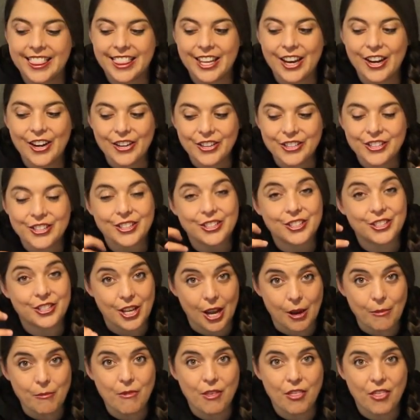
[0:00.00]
There's
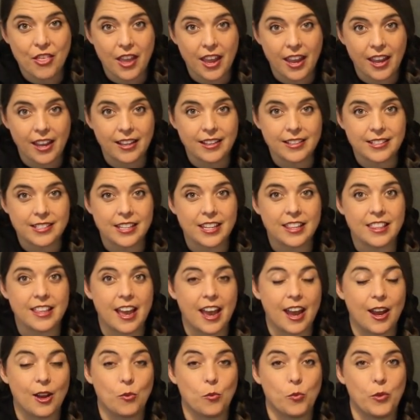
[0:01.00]
some things
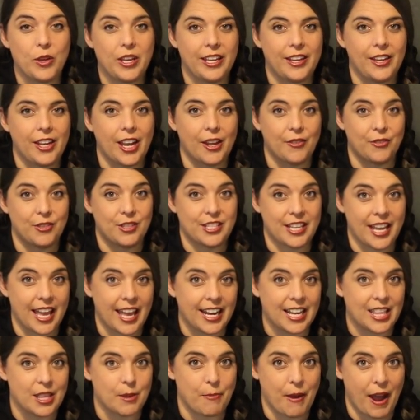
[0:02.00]
that we have
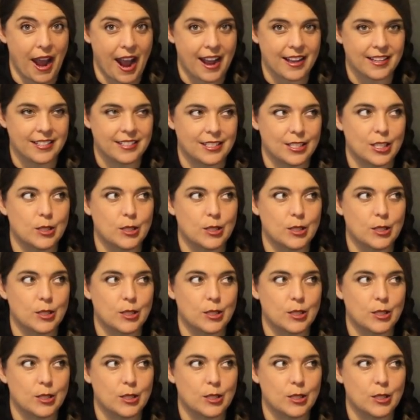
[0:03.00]
said in the past,